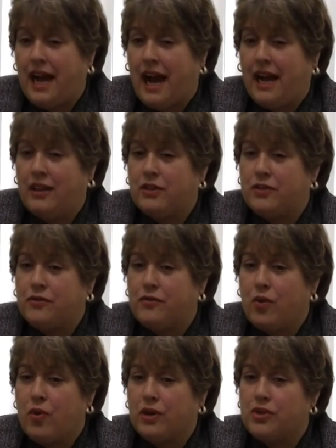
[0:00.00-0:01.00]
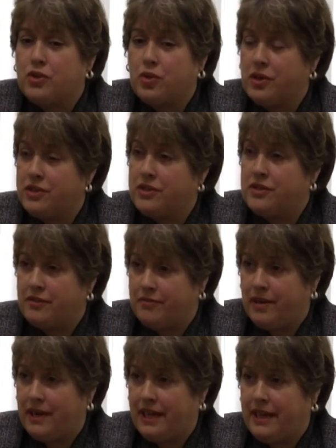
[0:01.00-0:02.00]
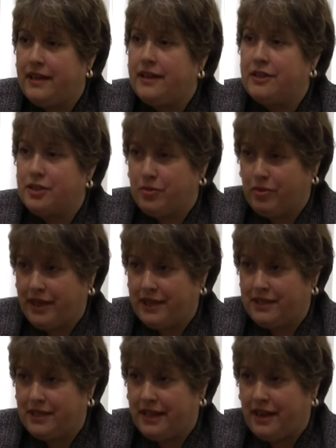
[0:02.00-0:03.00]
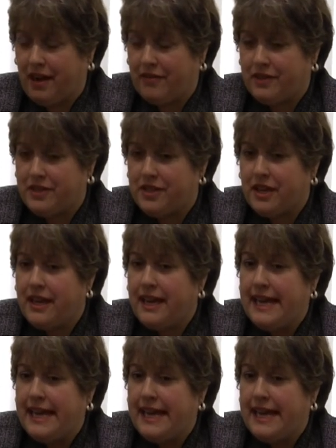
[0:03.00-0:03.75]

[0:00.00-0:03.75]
I looked for sources of money to bring into the office.